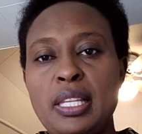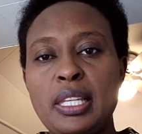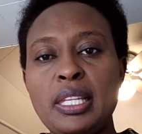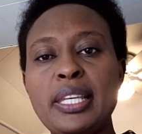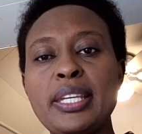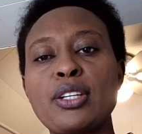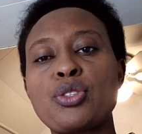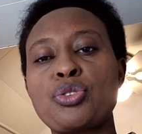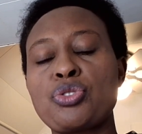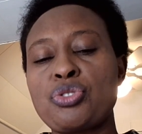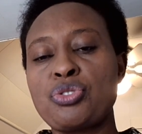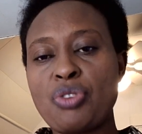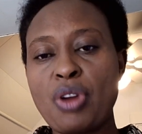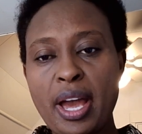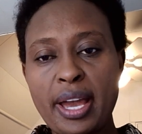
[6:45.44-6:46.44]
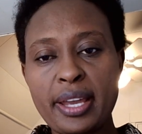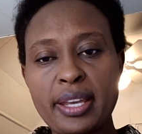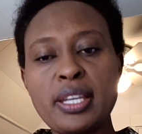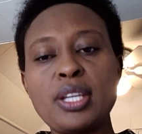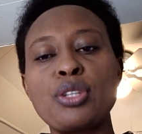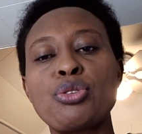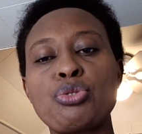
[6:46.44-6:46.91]
Like,
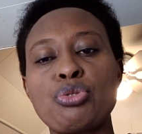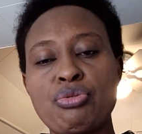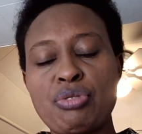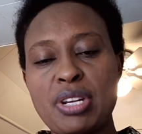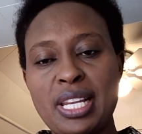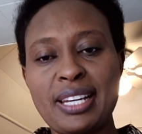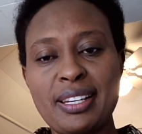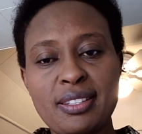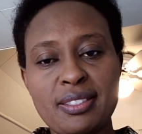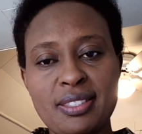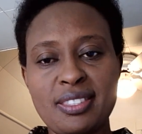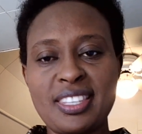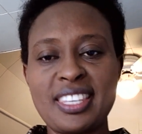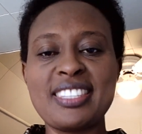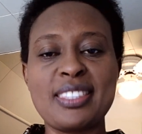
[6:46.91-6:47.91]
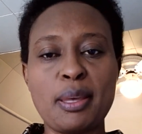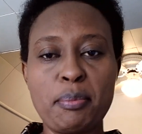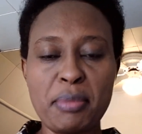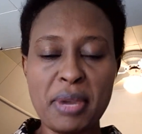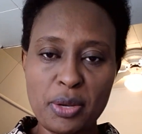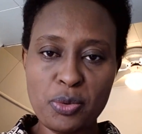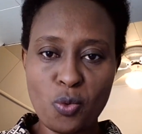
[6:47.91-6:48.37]
try to relax is the
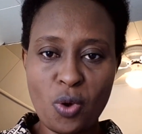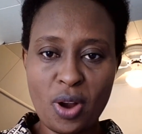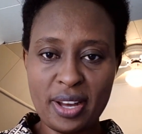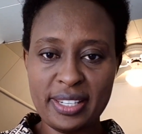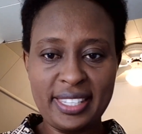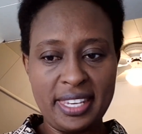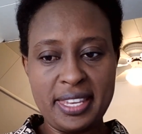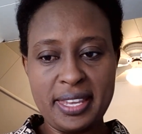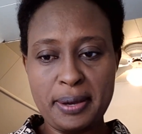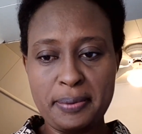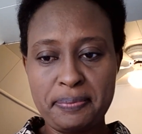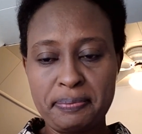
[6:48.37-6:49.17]
main word here.